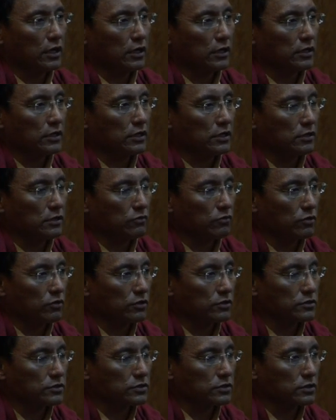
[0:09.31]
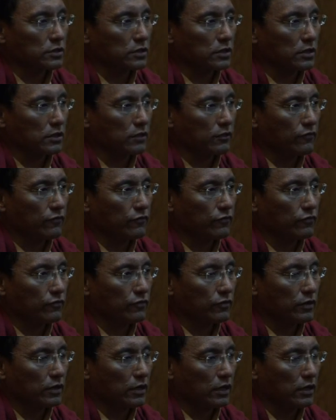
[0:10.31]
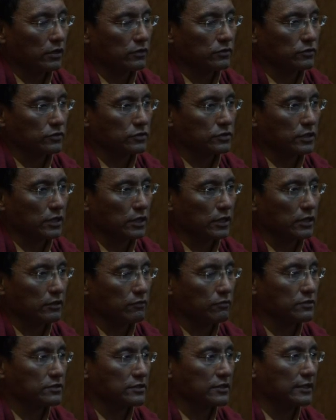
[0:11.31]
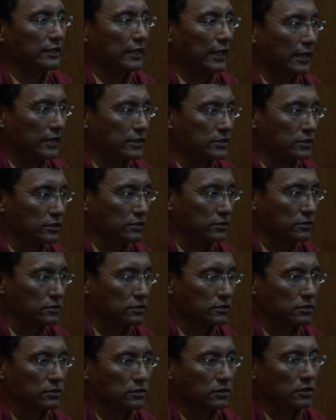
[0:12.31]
he was how do you say, he was enlightened.